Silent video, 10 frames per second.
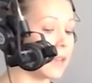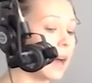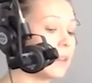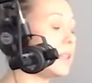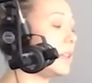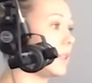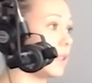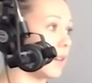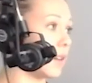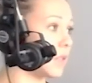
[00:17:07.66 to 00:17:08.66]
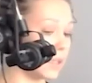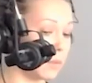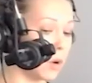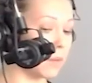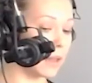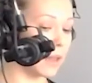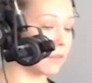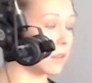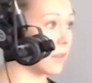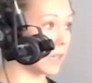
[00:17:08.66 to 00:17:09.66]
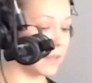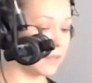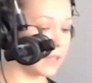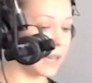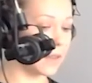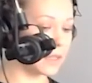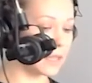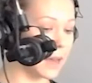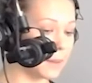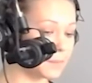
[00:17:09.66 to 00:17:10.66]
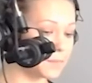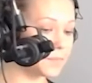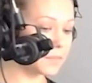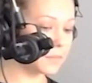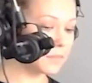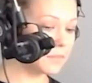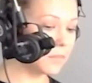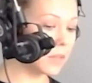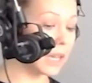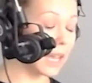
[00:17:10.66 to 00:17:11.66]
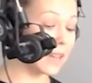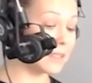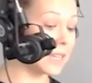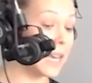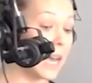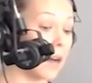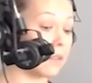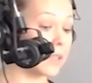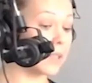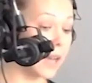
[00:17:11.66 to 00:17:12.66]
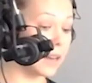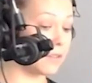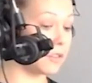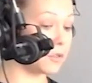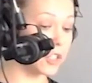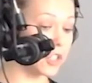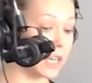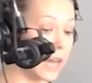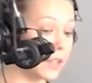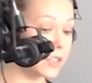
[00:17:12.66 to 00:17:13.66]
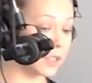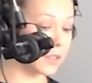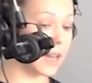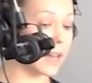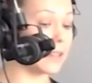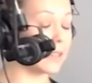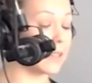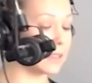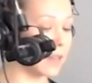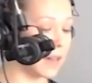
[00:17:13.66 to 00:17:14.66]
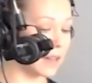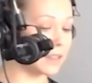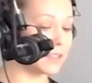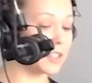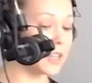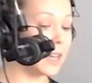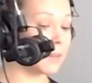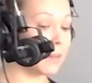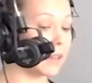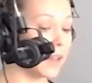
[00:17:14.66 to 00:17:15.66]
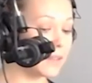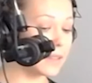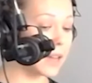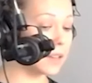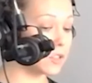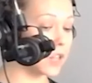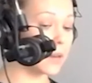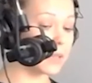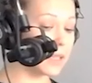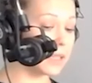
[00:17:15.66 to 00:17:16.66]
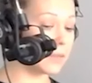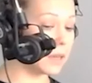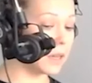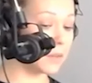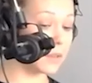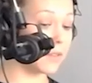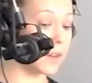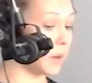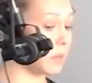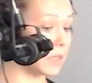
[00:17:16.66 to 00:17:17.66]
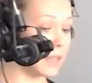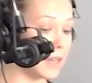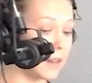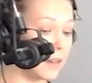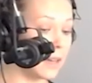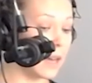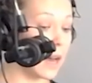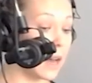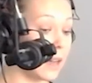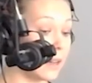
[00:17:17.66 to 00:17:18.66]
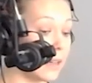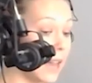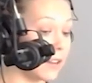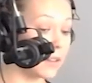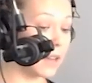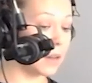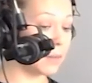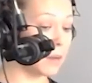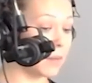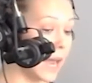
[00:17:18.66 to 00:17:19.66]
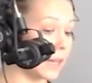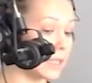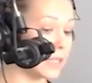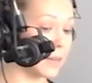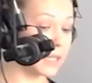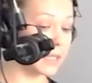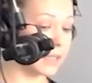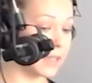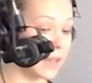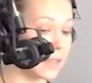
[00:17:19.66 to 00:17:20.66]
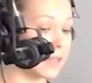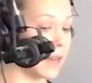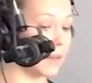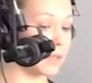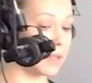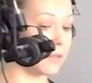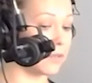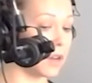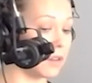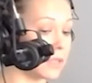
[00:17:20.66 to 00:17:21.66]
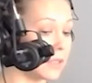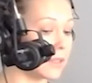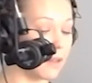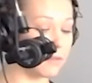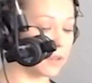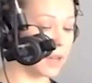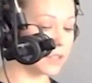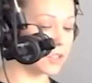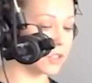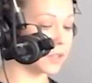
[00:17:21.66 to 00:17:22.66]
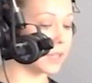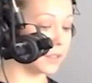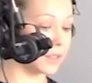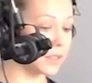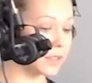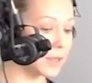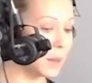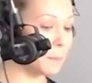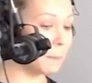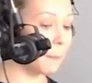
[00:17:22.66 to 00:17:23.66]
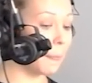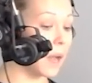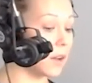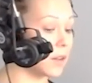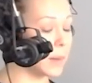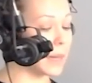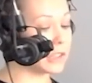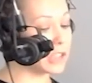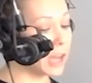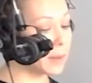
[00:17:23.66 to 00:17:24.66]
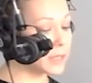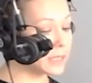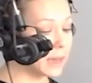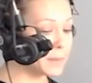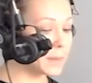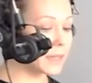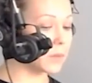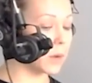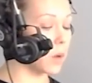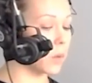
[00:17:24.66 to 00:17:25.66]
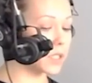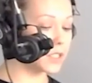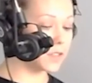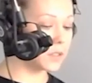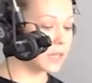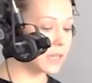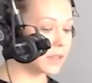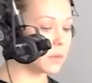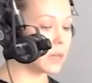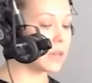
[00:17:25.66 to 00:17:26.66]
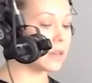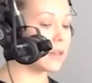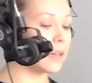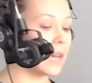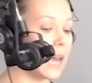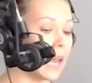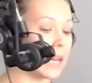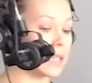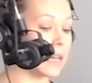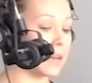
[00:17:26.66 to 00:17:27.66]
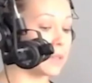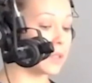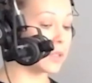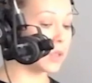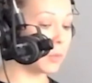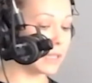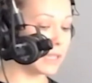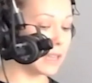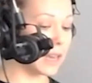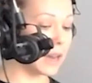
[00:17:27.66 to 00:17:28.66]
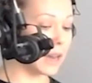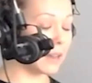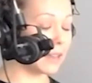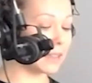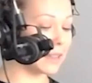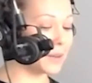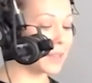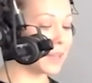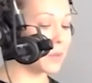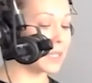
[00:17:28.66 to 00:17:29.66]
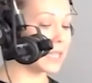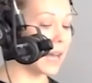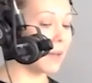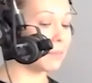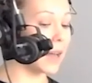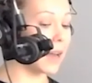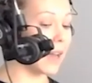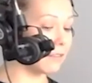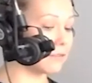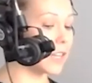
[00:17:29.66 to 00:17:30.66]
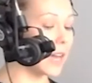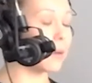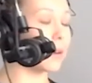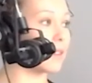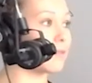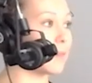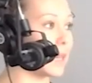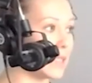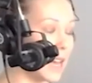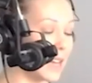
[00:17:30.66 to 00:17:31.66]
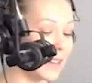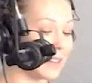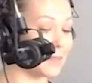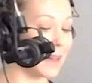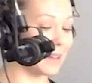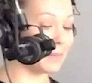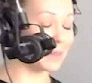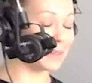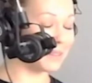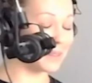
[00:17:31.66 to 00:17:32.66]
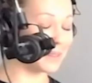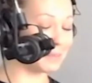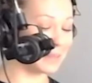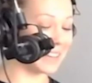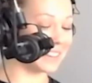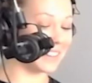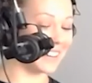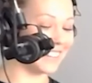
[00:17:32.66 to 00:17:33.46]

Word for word: not eating enough to support my level of activity at the time. And outside of nutrition and exercise in college, my lifestyle, generally speaking, was very busy. I cared a lot about my academic success and I was involved in several extracurriculars. I also had a job on campus where I worked a few days a week, and I was so busy that I literally would time block every hour of my day in my beloved planner